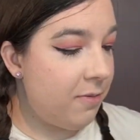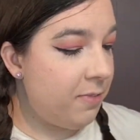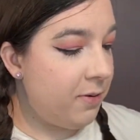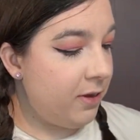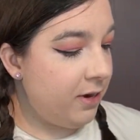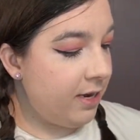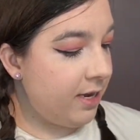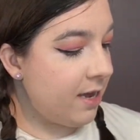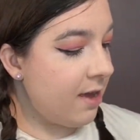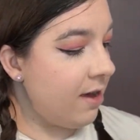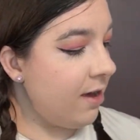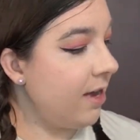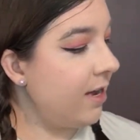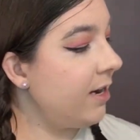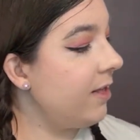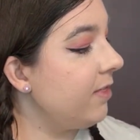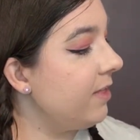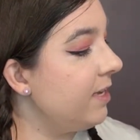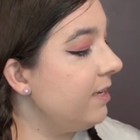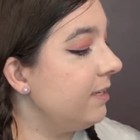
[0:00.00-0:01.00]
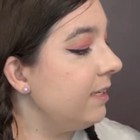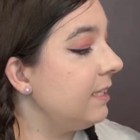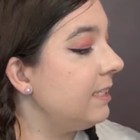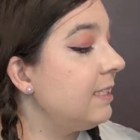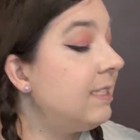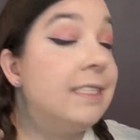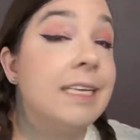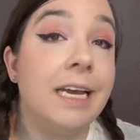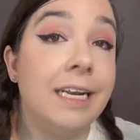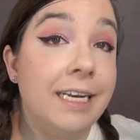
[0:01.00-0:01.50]
putting on the
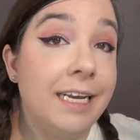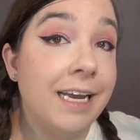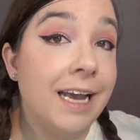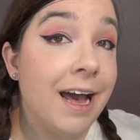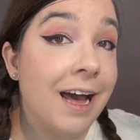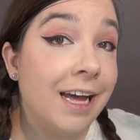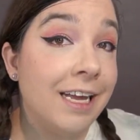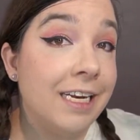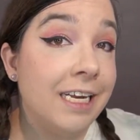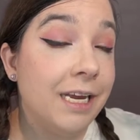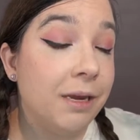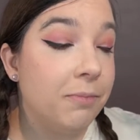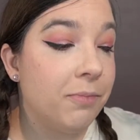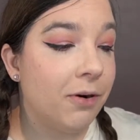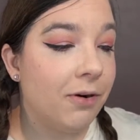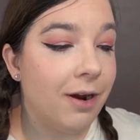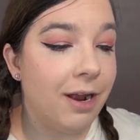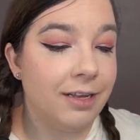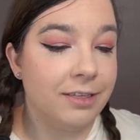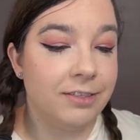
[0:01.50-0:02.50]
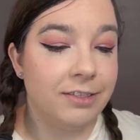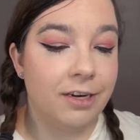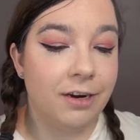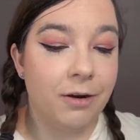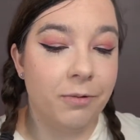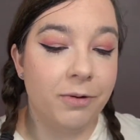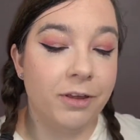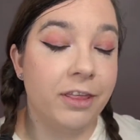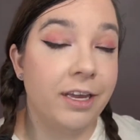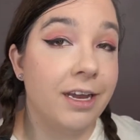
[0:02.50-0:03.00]
Sunny Honey
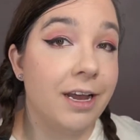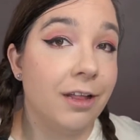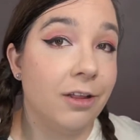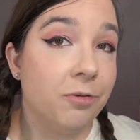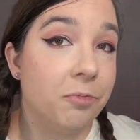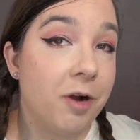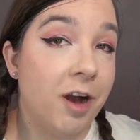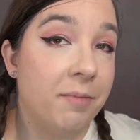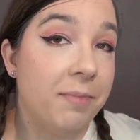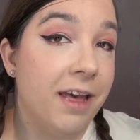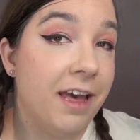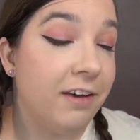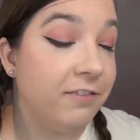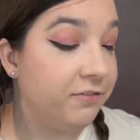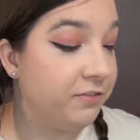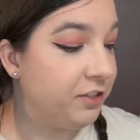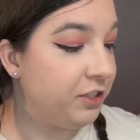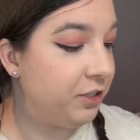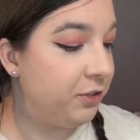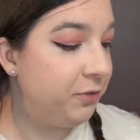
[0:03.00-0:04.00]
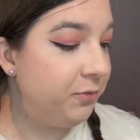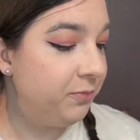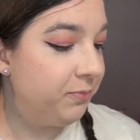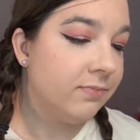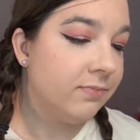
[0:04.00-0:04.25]
bronzer with a Colourpop F2.